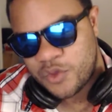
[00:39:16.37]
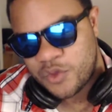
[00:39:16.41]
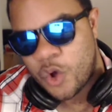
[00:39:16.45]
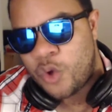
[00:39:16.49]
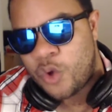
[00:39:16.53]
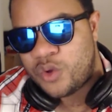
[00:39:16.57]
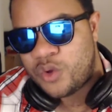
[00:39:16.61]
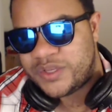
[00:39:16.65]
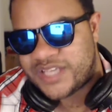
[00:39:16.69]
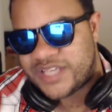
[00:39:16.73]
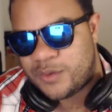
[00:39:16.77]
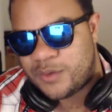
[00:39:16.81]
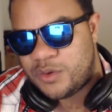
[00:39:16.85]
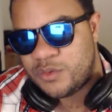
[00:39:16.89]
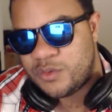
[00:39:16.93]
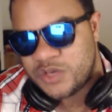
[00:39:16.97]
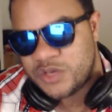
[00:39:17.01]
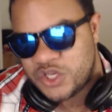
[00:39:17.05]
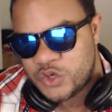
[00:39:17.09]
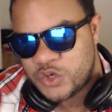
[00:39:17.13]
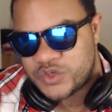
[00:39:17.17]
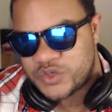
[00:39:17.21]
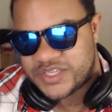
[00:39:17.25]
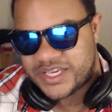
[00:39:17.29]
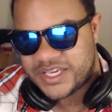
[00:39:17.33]
The only time we would
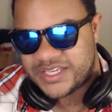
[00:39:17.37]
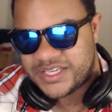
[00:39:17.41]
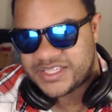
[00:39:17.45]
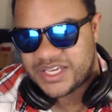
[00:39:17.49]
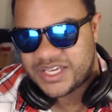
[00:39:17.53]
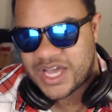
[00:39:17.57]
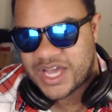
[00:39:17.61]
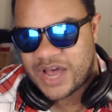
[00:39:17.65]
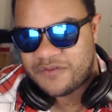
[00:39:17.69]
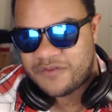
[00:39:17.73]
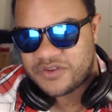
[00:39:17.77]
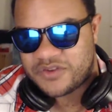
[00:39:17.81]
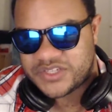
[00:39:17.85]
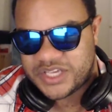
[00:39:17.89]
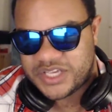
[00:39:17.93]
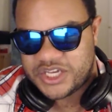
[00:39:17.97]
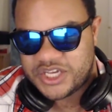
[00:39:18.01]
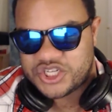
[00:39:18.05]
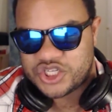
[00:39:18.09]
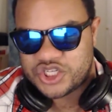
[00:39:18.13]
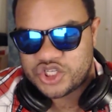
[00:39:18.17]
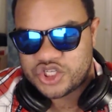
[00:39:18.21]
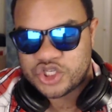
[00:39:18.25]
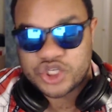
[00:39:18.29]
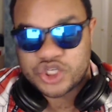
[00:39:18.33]
use it is in
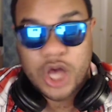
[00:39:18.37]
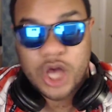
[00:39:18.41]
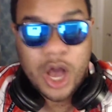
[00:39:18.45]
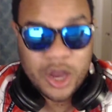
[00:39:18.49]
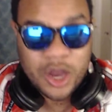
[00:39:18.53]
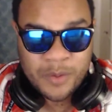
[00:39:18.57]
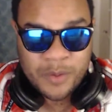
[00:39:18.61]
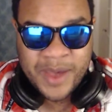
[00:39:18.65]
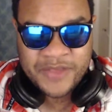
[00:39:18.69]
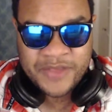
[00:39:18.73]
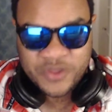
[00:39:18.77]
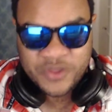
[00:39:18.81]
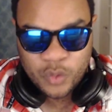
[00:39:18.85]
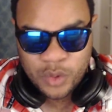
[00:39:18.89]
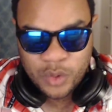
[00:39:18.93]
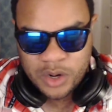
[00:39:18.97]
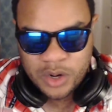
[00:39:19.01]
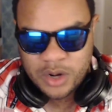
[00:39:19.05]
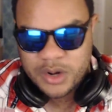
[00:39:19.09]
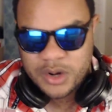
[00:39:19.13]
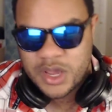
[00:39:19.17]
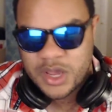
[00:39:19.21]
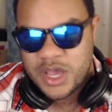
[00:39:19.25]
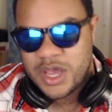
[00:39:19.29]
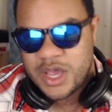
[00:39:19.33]
conversation to talk about the
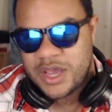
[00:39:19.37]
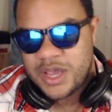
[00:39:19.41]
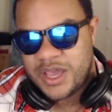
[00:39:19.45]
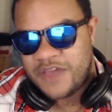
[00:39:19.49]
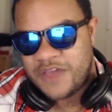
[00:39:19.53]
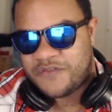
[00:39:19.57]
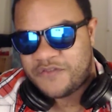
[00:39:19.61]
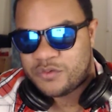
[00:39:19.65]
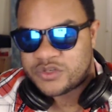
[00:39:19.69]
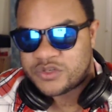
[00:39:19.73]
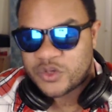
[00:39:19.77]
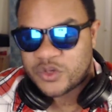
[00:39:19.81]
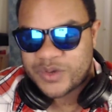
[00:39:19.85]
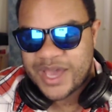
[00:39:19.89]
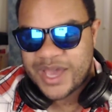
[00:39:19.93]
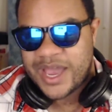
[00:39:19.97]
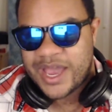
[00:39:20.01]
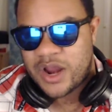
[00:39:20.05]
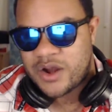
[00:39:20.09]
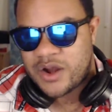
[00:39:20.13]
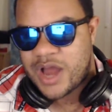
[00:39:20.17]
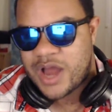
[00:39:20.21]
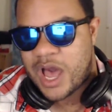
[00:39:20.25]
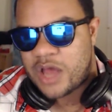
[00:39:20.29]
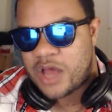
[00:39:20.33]
word, if it was okay
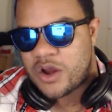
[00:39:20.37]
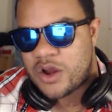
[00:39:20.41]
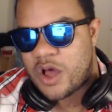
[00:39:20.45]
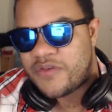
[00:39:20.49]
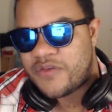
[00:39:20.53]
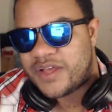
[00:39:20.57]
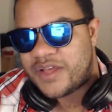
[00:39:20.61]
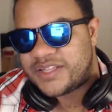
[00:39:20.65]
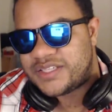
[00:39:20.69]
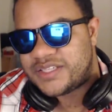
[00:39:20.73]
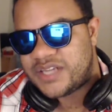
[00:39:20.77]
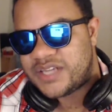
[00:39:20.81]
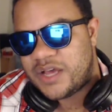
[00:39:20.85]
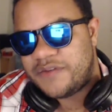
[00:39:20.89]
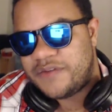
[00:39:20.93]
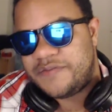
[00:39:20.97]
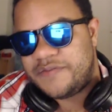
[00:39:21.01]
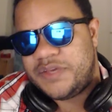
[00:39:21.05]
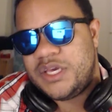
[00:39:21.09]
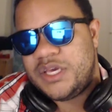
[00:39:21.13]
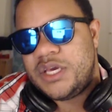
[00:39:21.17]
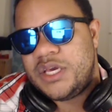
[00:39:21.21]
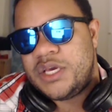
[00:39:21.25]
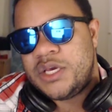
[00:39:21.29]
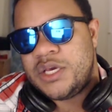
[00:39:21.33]
or not and all that stuff.
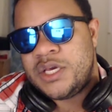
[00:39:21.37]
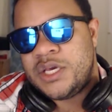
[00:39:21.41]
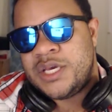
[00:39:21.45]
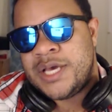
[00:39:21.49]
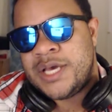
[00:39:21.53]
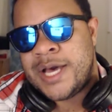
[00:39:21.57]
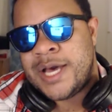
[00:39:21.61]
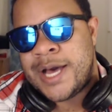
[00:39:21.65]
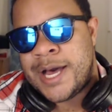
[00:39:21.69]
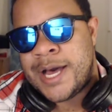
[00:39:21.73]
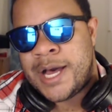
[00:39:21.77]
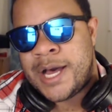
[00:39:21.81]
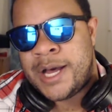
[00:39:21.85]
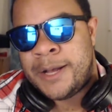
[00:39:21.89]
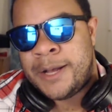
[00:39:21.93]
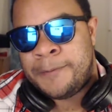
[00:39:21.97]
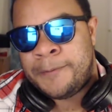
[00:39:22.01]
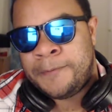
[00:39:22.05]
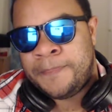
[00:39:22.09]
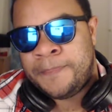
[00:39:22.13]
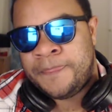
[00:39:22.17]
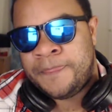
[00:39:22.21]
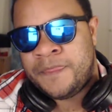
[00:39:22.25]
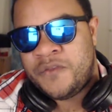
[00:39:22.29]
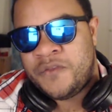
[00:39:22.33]

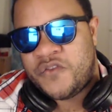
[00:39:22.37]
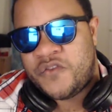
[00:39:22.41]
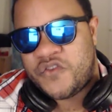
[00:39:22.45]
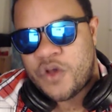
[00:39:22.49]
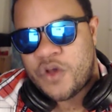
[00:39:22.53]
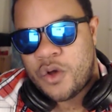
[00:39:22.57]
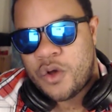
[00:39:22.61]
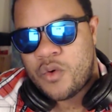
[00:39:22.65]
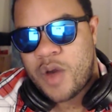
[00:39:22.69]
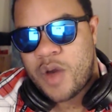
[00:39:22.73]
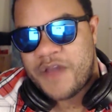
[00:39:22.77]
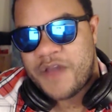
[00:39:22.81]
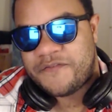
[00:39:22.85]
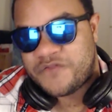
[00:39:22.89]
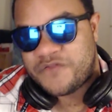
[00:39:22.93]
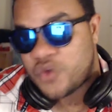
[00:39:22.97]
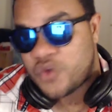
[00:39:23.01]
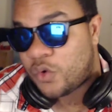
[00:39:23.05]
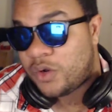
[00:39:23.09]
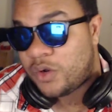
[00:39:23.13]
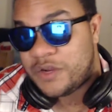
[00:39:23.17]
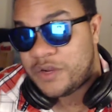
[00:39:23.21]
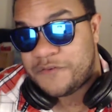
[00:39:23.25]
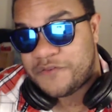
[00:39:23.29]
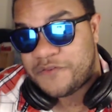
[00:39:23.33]
So I
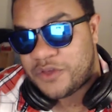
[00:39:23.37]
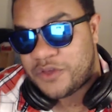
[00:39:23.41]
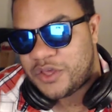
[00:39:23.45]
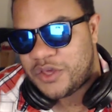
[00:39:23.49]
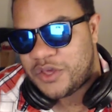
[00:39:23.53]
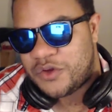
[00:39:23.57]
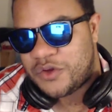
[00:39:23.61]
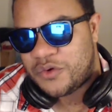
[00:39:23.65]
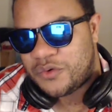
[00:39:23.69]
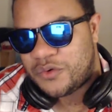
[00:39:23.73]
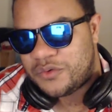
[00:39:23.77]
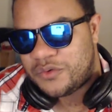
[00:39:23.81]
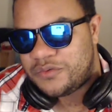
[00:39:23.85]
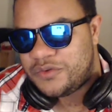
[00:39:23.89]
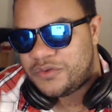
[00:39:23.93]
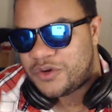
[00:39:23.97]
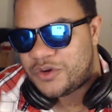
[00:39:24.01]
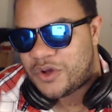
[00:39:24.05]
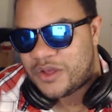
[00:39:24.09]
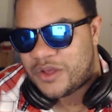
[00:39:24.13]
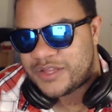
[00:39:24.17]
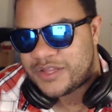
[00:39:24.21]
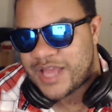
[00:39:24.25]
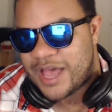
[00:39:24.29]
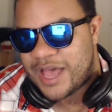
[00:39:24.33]
totally feel you,
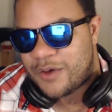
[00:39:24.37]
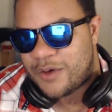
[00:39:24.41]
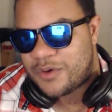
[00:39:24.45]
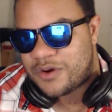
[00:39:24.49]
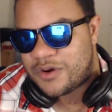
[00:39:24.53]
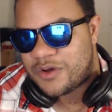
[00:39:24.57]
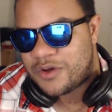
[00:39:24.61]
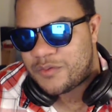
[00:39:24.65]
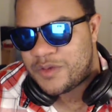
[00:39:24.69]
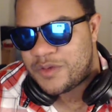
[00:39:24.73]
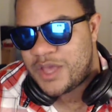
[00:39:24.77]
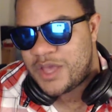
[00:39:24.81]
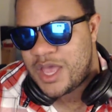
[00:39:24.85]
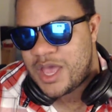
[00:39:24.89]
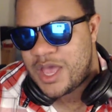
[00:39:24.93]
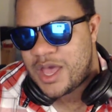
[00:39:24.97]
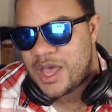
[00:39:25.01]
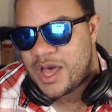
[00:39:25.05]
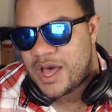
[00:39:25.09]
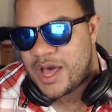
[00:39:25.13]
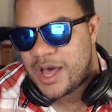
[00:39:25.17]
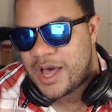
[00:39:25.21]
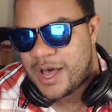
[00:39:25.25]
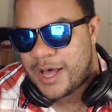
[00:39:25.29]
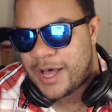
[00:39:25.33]
on that one,
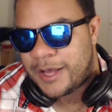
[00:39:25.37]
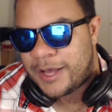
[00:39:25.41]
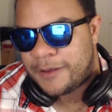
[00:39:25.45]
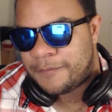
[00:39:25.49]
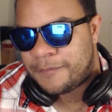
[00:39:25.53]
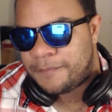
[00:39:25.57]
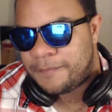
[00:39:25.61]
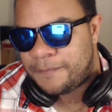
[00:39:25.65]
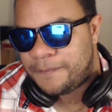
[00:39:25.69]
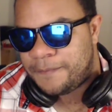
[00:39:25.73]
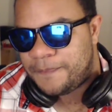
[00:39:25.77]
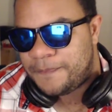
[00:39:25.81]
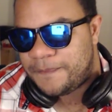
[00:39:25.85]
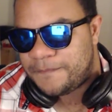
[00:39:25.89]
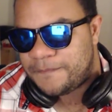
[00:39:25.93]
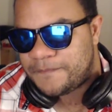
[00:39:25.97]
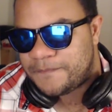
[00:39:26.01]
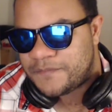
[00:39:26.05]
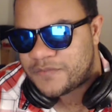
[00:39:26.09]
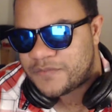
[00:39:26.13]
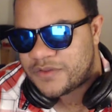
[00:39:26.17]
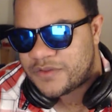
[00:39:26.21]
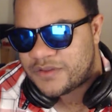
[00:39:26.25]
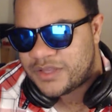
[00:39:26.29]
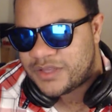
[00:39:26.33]
homie.
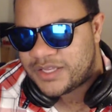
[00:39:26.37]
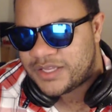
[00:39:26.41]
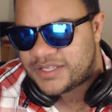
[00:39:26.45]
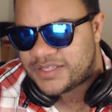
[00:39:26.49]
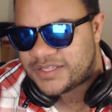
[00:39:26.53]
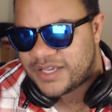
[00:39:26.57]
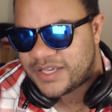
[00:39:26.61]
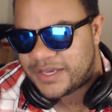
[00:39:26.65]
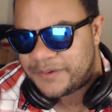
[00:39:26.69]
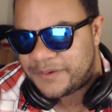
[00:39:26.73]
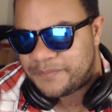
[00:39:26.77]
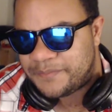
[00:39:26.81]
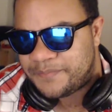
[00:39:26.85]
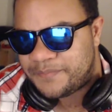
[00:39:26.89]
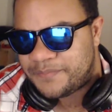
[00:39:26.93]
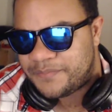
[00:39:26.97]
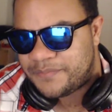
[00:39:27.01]
Let's see.